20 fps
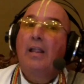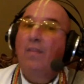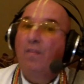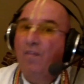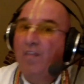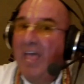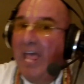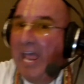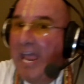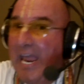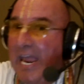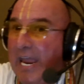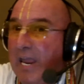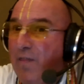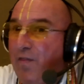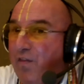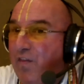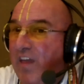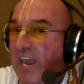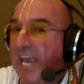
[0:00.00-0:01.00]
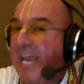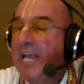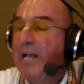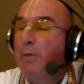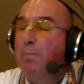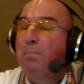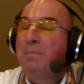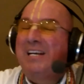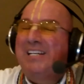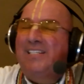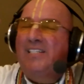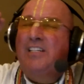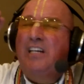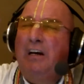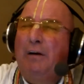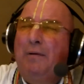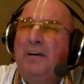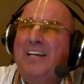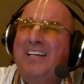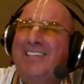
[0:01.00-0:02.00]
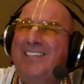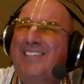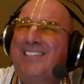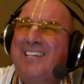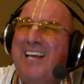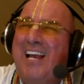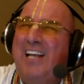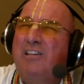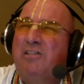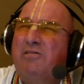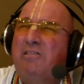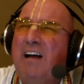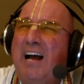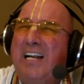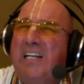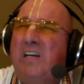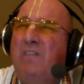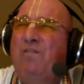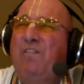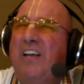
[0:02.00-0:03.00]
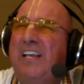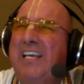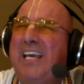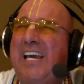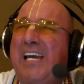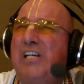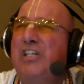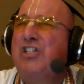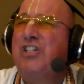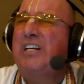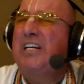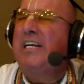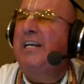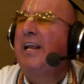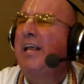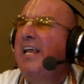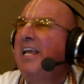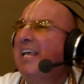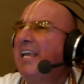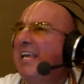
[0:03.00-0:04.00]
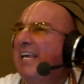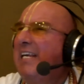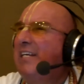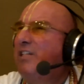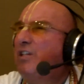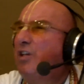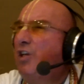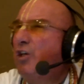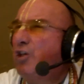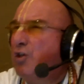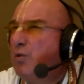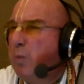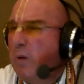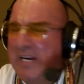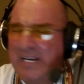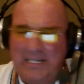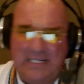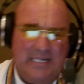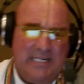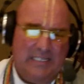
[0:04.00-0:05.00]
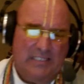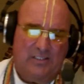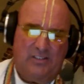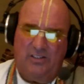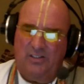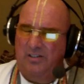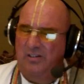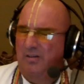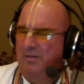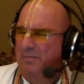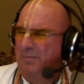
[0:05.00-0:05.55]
They think material sense gratification is the sweetness.